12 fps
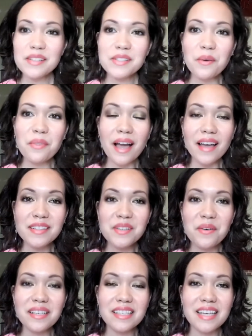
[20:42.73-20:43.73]
So that is
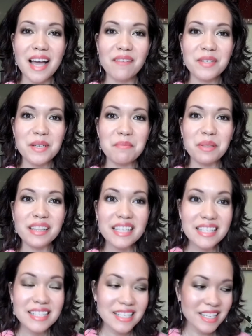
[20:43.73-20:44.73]
going to have to
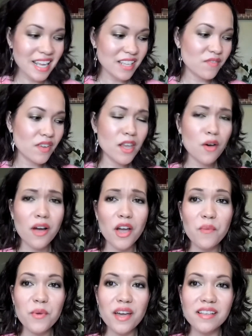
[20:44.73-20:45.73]
complete today's video. I
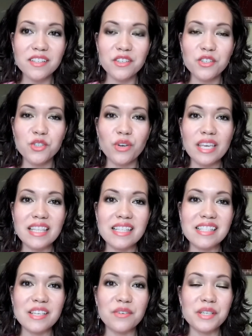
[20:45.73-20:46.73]
hope you guys are enjoying this
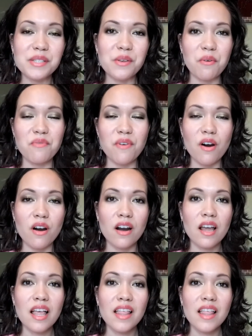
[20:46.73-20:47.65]
series so far.